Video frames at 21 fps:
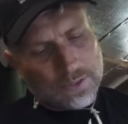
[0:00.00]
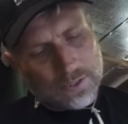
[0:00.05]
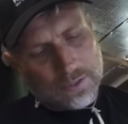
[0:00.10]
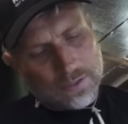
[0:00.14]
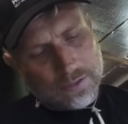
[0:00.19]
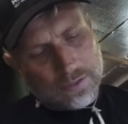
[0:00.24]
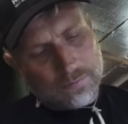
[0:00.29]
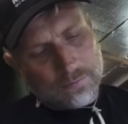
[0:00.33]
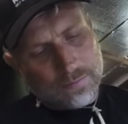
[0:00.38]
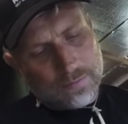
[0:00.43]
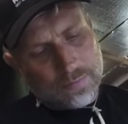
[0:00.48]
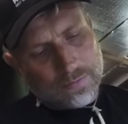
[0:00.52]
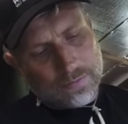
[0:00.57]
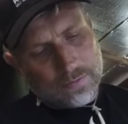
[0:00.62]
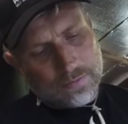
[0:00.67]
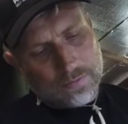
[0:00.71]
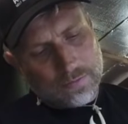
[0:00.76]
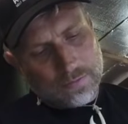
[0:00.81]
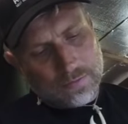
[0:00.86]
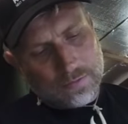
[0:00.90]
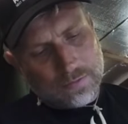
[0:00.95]
Crimp
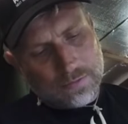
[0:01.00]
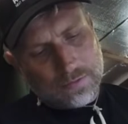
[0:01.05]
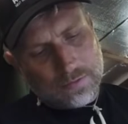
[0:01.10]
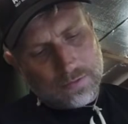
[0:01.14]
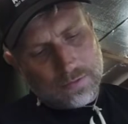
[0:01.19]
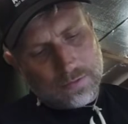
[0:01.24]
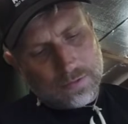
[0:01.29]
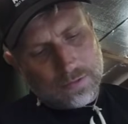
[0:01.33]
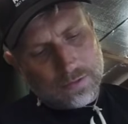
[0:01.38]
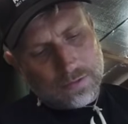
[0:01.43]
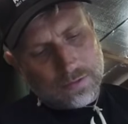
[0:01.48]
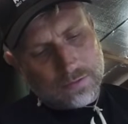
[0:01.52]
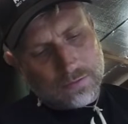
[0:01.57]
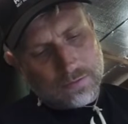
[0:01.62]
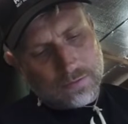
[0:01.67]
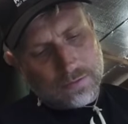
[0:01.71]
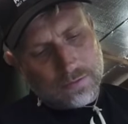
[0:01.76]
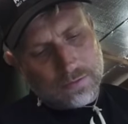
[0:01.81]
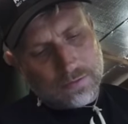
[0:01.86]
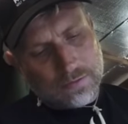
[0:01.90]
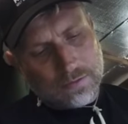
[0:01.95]
down.
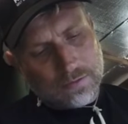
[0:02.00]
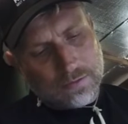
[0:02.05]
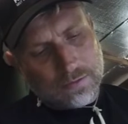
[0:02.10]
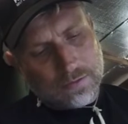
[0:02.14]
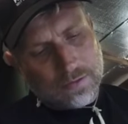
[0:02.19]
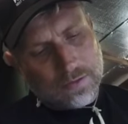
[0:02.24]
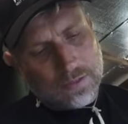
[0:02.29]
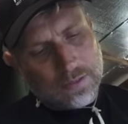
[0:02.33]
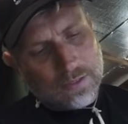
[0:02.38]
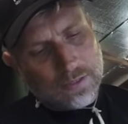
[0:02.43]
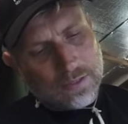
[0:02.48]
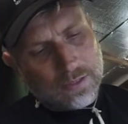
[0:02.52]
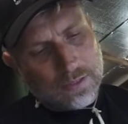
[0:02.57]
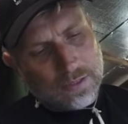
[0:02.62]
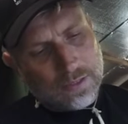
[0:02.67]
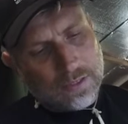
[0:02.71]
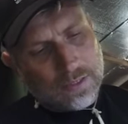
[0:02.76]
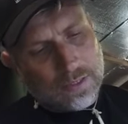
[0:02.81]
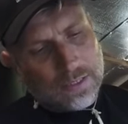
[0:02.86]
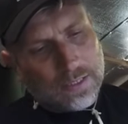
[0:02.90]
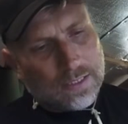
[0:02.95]

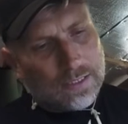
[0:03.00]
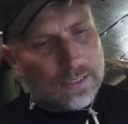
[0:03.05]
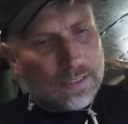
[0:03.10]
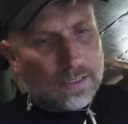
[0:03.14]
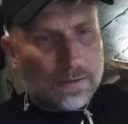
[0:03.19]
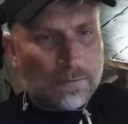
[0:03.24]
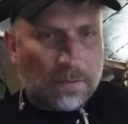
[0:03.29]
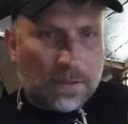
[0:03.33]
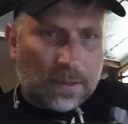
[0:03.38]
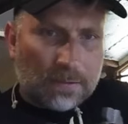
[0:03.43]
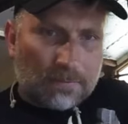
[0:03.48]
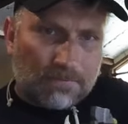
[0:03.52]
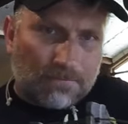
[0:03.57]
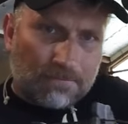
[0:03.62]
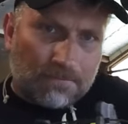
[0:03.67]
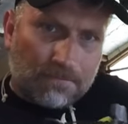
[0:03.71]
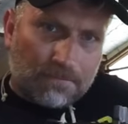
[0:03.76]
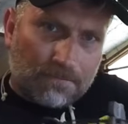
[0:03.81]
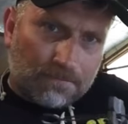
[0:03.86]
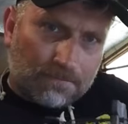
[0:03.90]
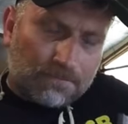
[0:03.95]
And that one.
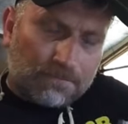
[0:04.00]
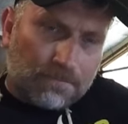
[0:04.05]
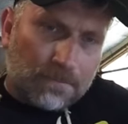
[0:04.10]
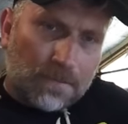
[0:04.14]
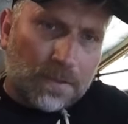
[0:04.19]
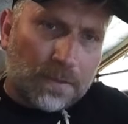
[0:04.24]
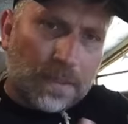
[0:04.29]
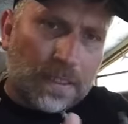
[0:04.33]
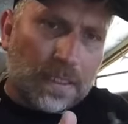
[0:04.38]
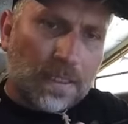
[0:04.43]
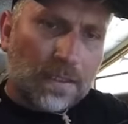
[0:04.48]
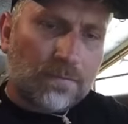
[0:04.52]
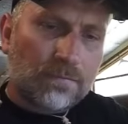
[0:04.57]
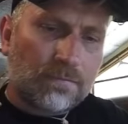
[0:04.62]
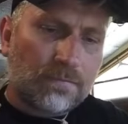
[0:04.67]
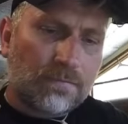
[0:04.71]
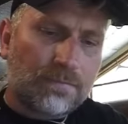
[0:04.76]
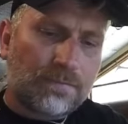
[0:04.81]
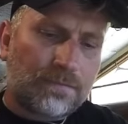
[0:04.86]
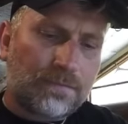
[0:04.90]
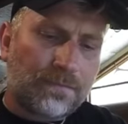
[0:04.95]
There we go.
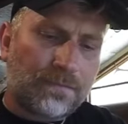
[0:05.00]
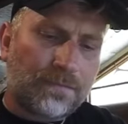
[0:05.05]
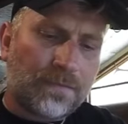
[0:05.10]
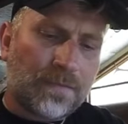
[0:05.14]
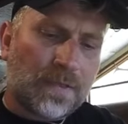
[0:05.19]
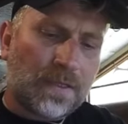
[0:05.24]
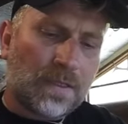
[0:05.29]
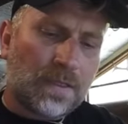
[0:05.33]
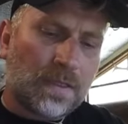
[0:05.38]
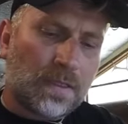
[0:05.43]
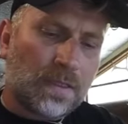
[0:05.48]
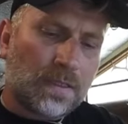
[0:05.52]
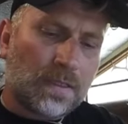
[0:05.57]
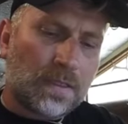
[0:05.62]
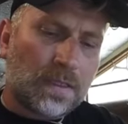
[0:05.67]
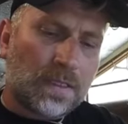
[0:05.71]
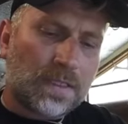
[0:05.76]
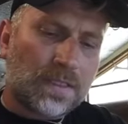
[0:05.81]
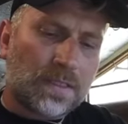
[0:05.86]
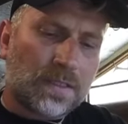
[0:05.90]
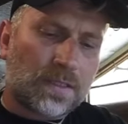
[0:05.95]

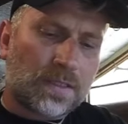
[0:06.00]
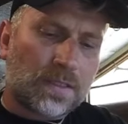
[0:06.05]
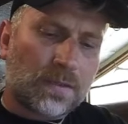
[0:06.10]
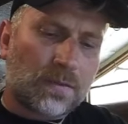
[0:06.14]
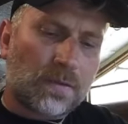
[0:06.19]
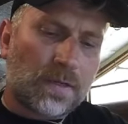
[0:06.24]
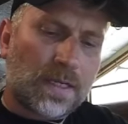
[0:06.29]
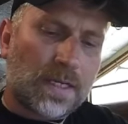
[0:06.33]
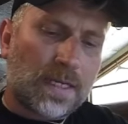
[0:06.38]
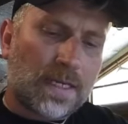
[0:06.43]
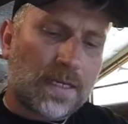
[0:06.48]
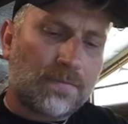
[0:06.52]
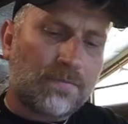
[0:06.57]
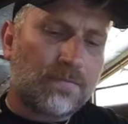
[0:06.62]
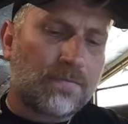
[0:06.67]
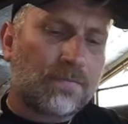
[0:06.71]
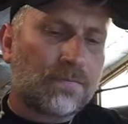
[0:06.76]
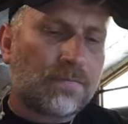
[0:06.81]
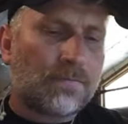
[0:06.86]
Nice and square.